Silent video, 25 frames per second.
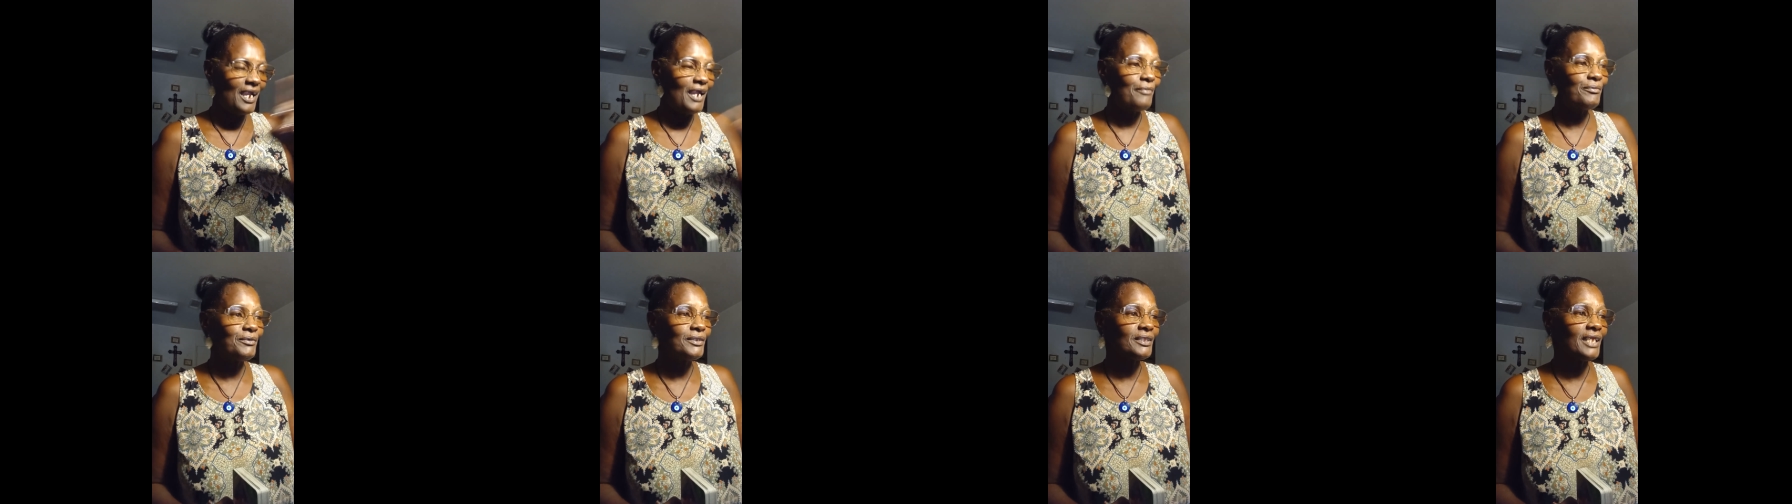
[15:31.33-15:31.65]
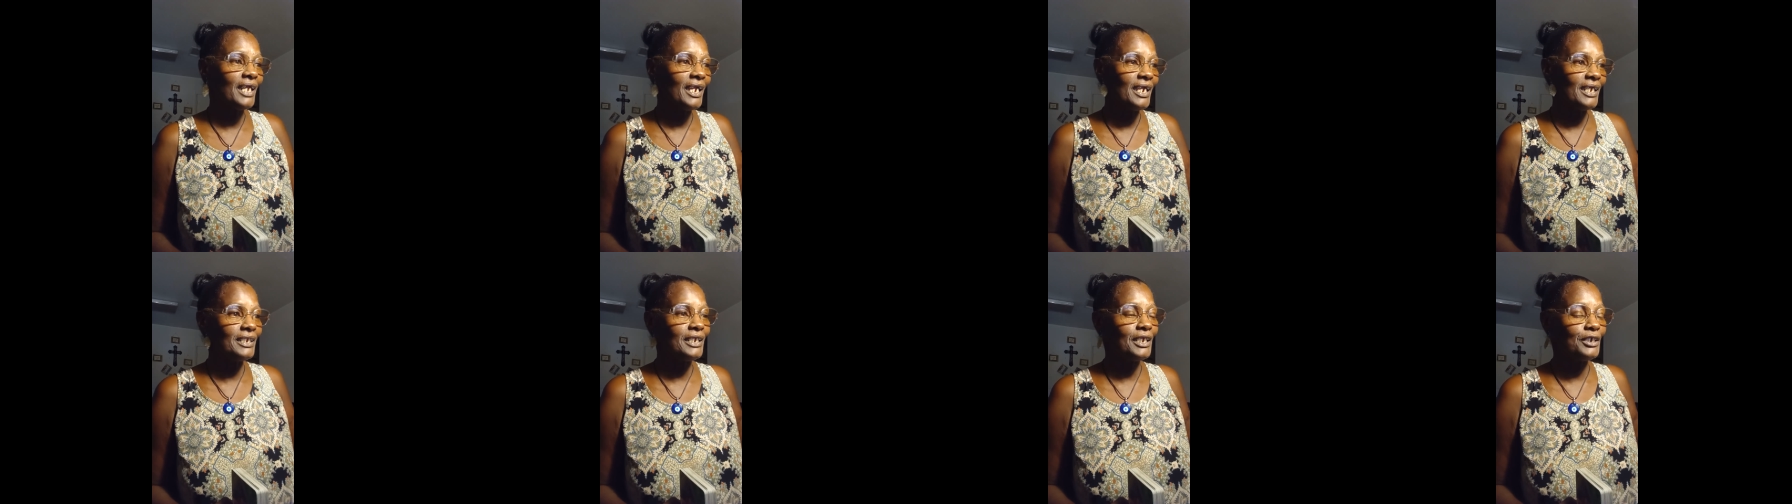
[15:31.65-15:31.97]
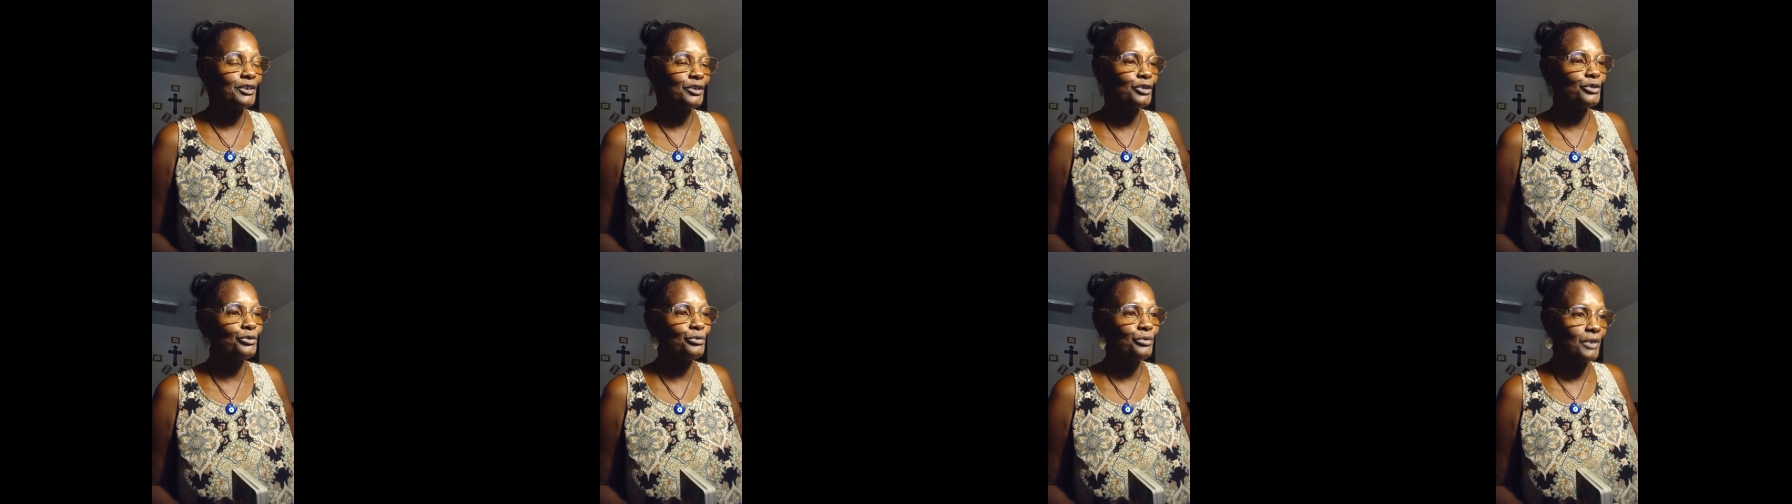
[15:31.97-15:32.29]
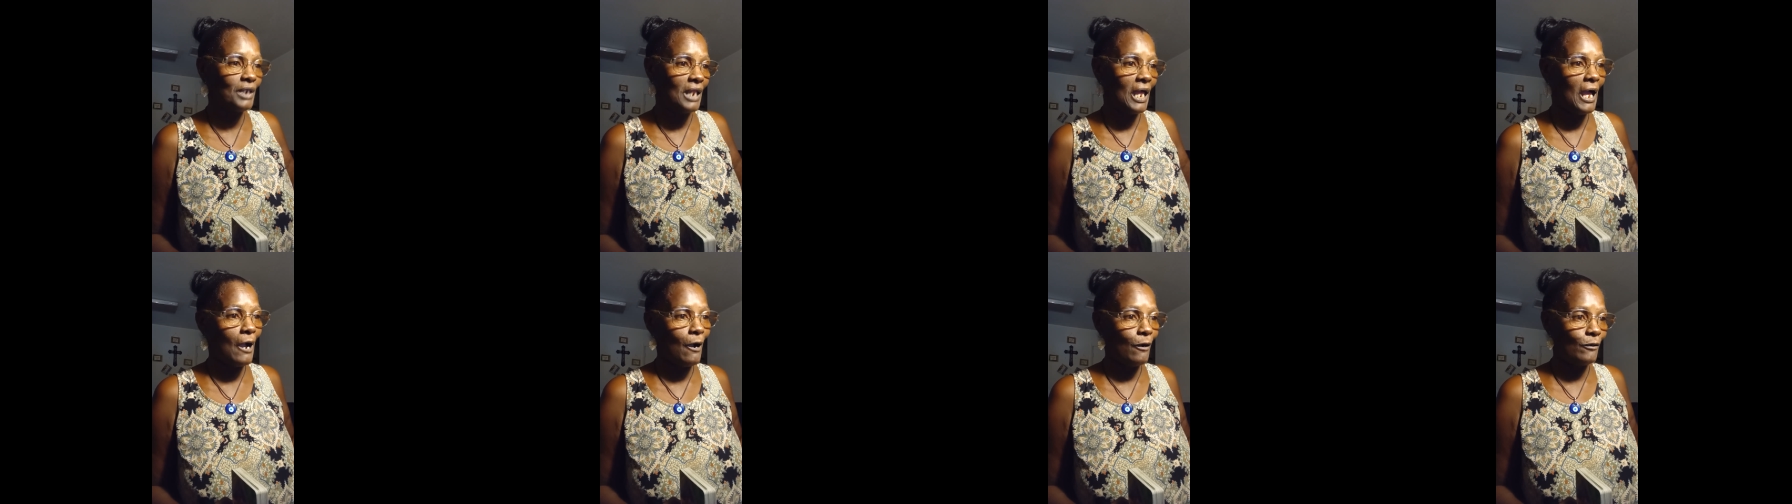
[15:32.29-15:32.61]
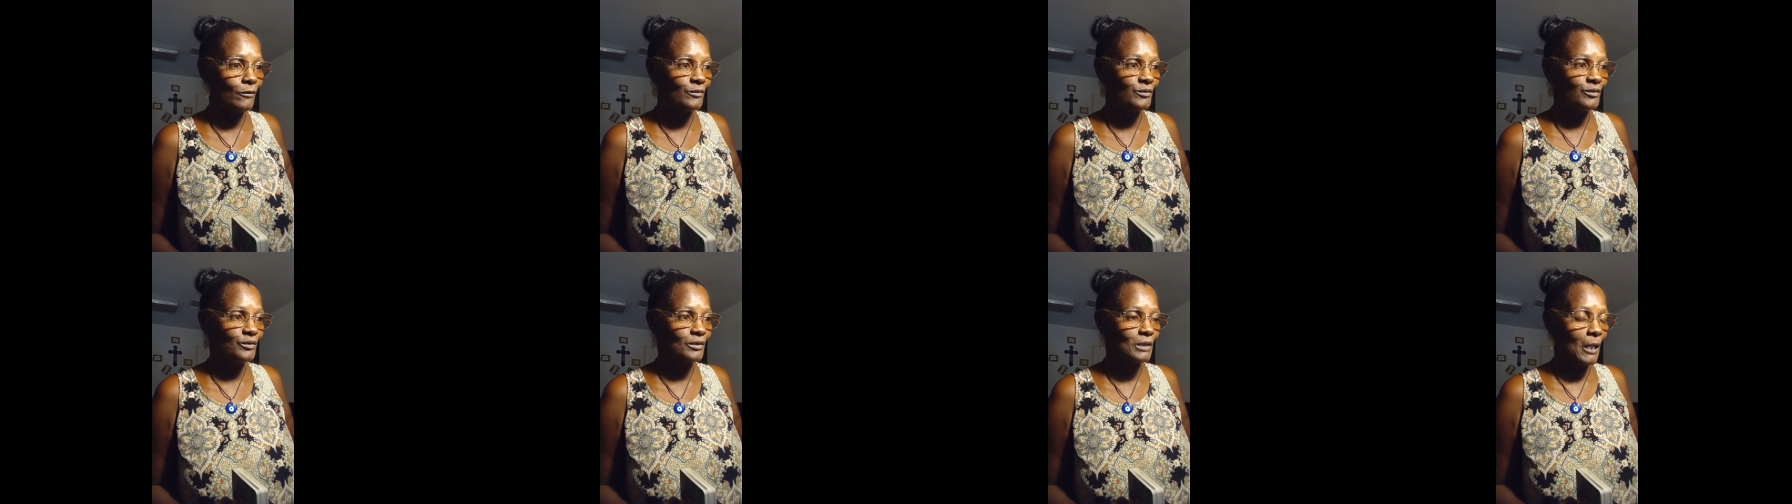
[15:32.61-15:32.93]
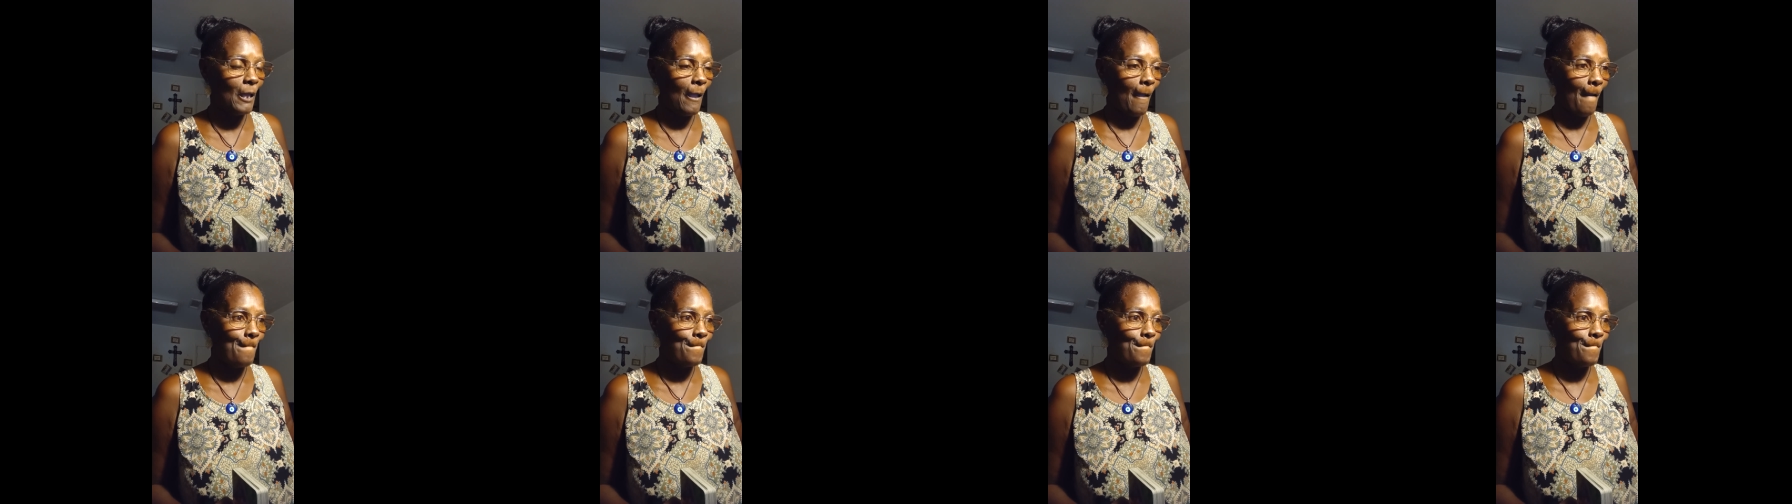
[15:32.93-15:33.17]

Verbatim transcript: Everything that you lost,